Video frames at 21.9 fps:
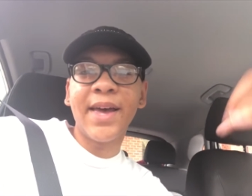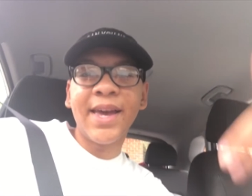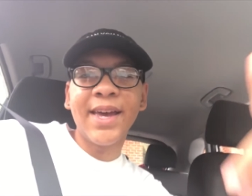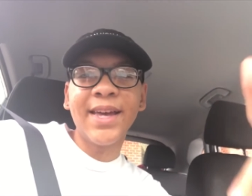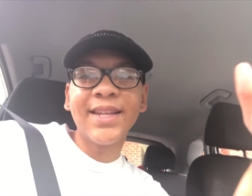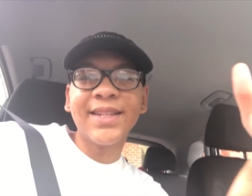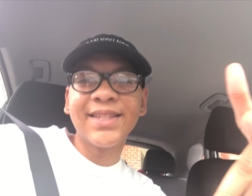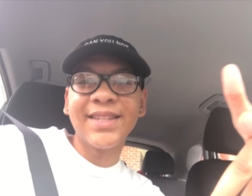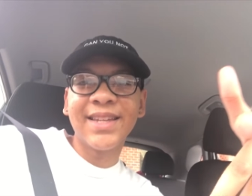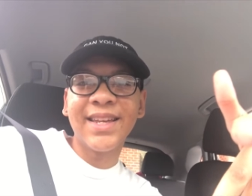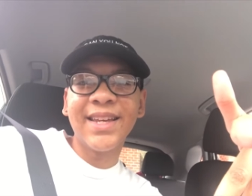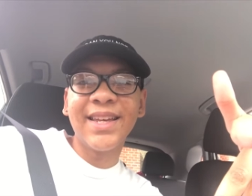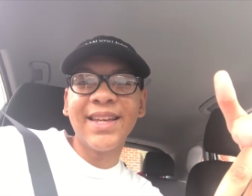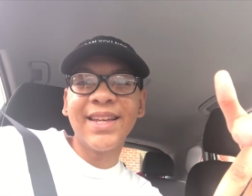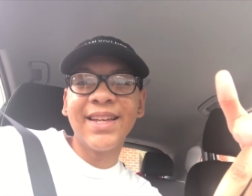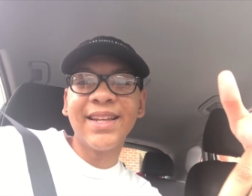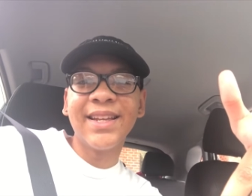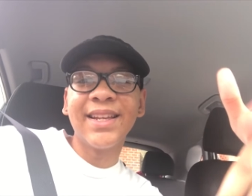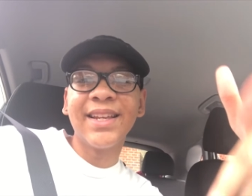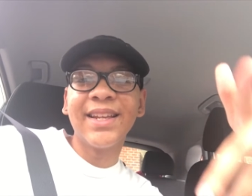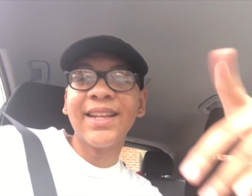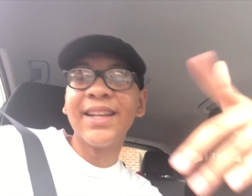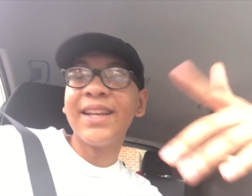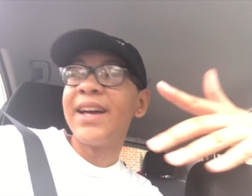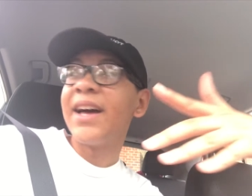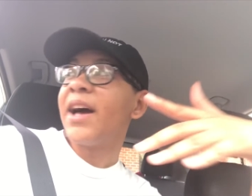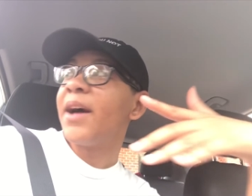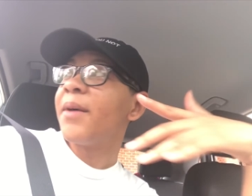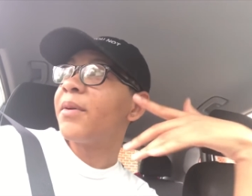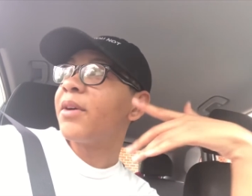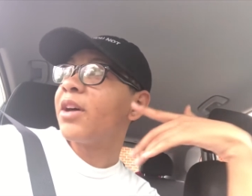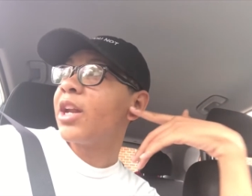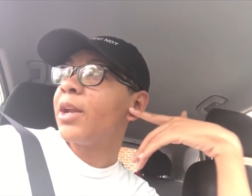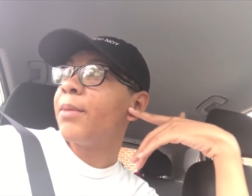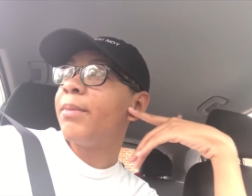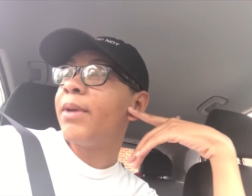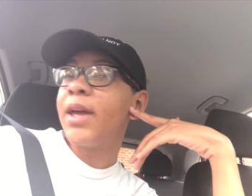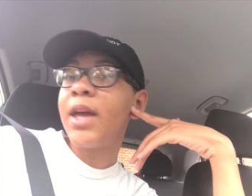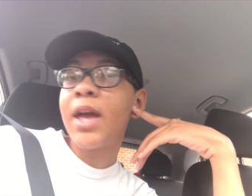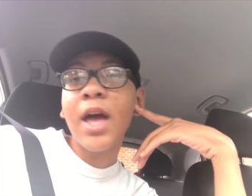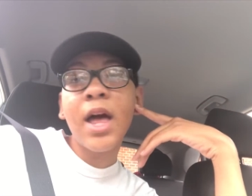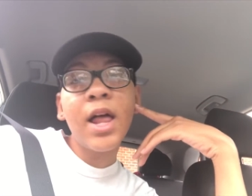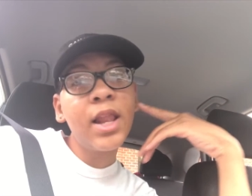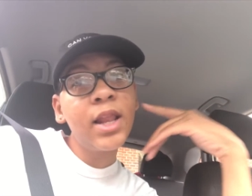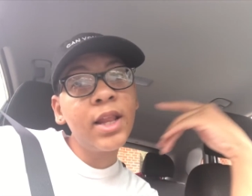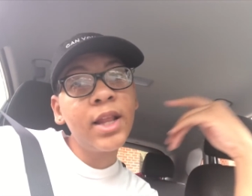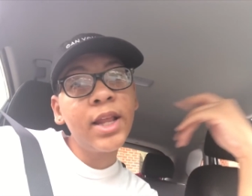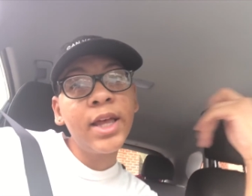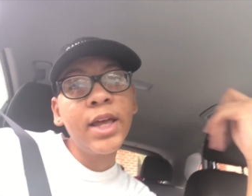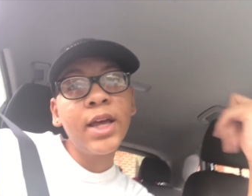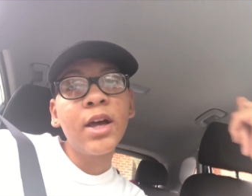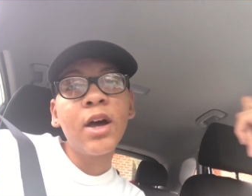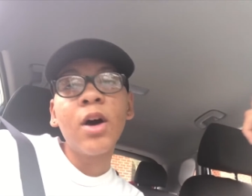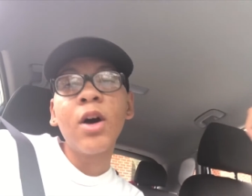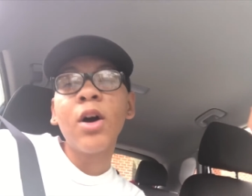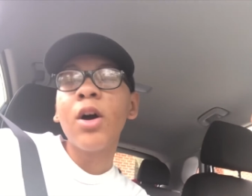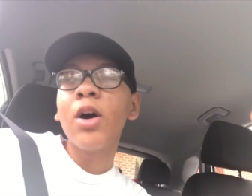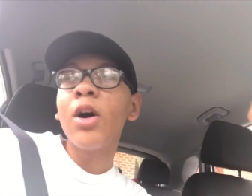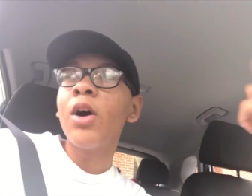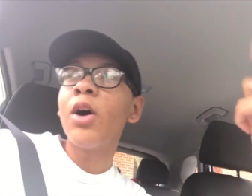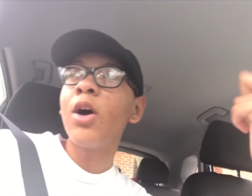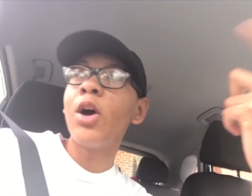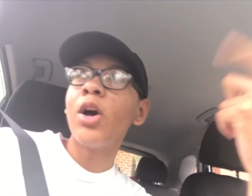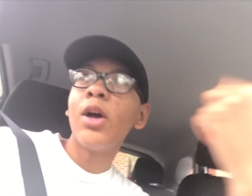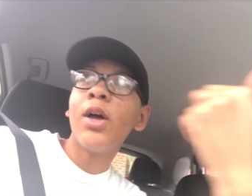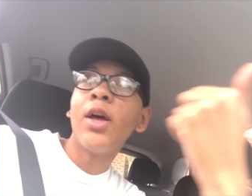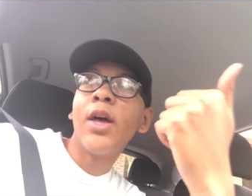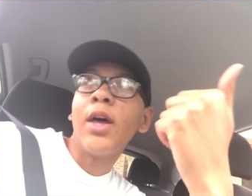18. I'm gonna be legal.